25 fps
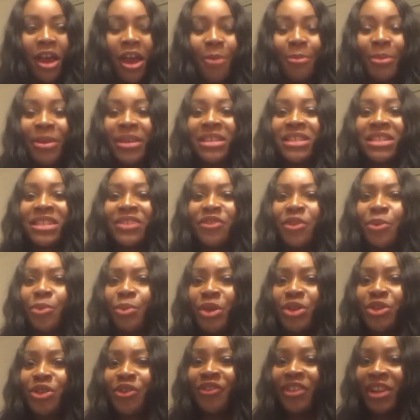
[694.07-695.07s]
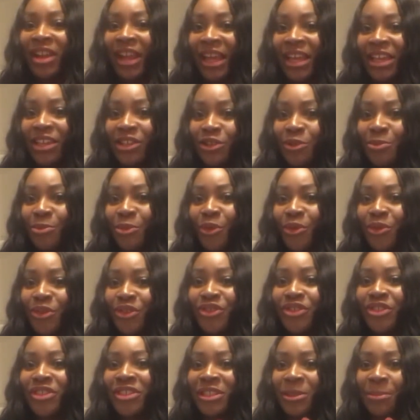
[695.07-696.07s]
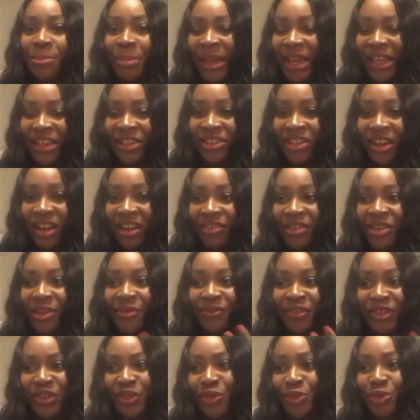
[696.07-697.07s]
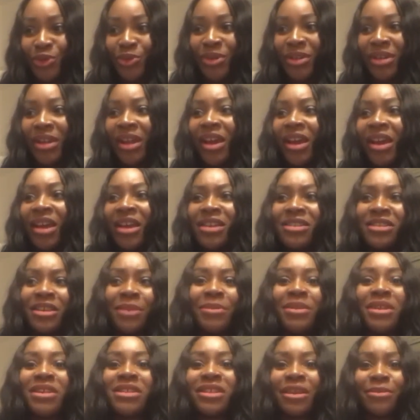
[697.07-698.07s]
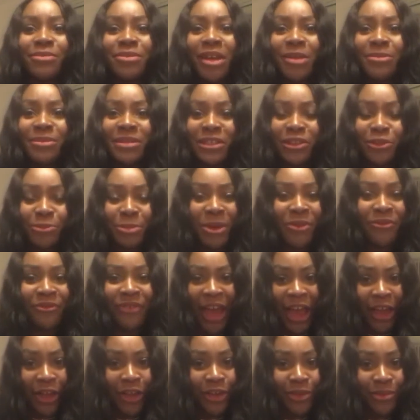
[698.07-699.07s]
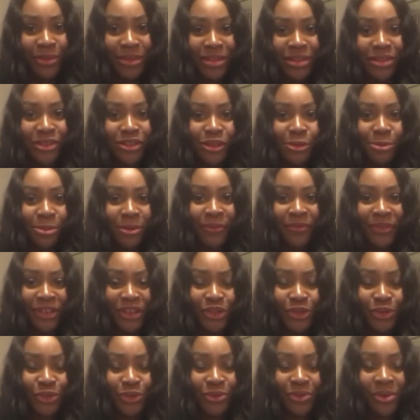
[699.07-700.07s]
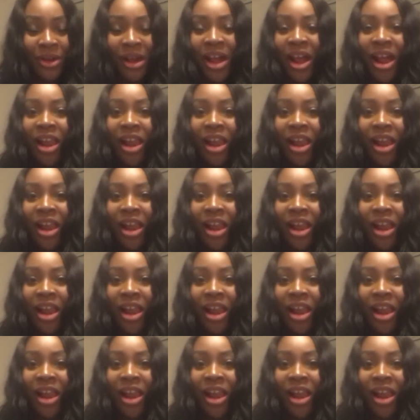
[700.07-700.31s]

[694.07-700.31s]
but it's different when you're relating to more than just a picture and a visual and something that's sometimes a little bit vacuous and superficial.